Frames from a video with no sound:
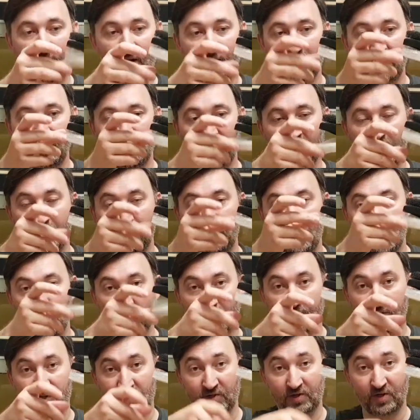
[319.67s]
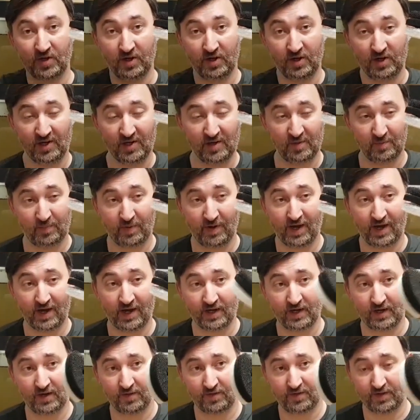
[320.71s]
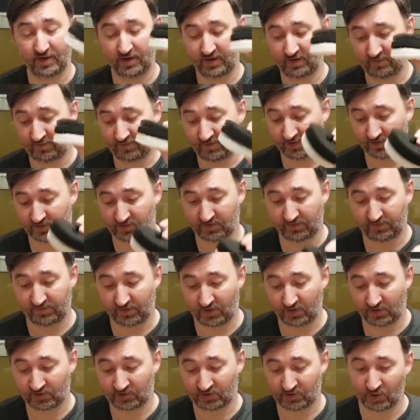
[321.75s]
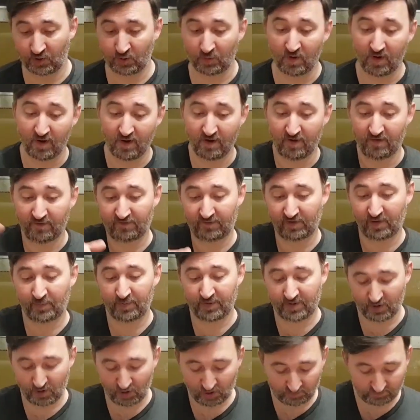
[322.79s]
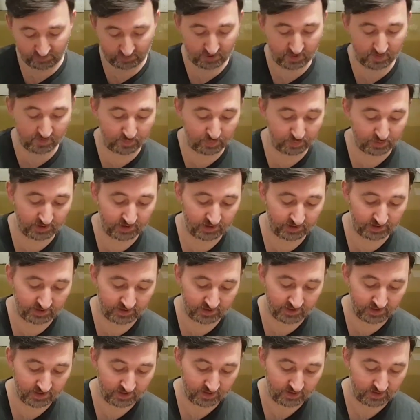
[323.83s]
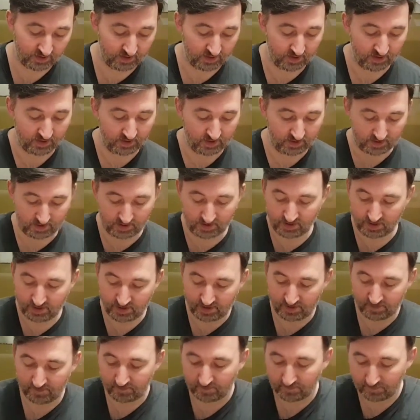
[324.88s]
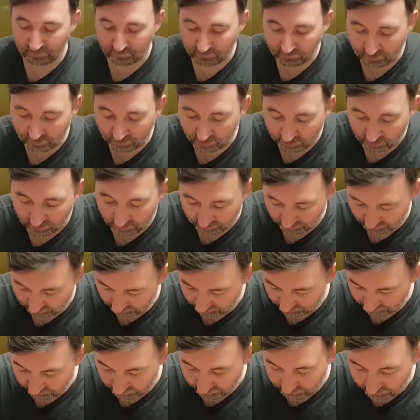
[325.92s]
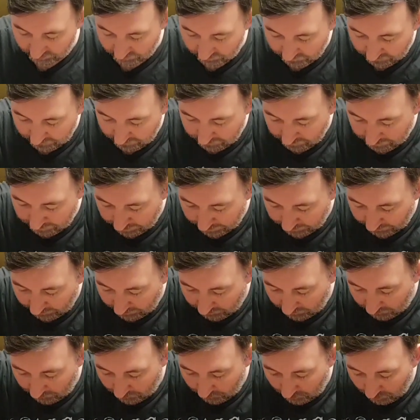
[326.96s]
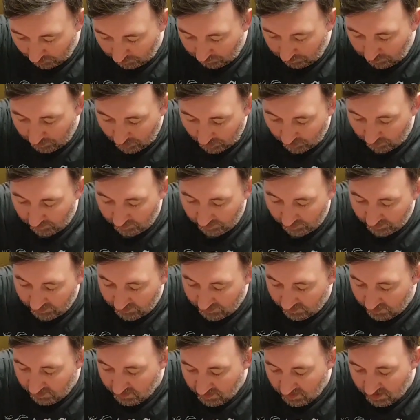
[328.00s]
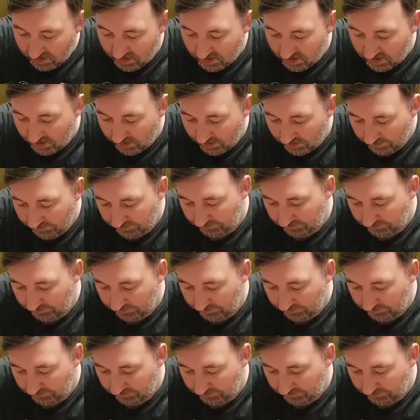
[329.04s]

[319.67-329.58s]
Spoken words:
and then get polished by the filter floss. So flipping it over completely, and then we'll pop that in there.